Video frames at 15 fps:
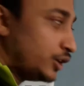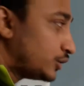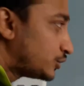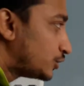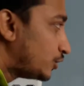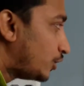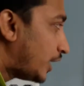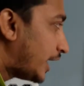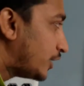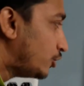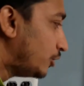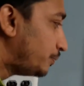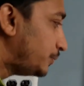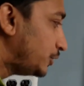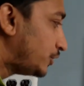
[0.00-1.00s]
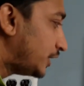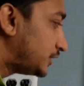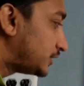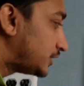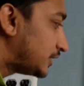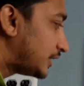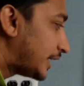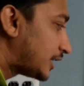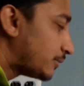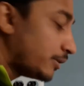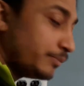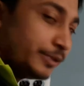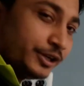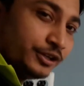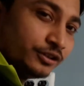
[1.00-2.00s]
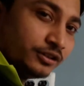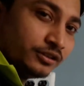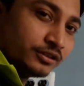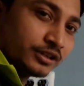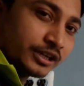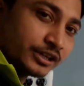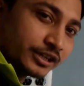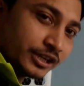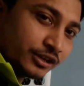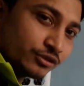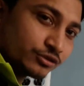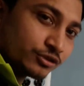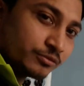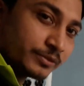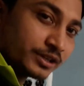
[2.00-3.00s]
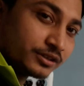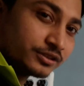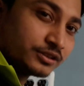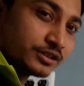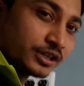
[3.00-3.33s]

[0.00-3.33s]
So I hope you guys like my video, and thank you so much.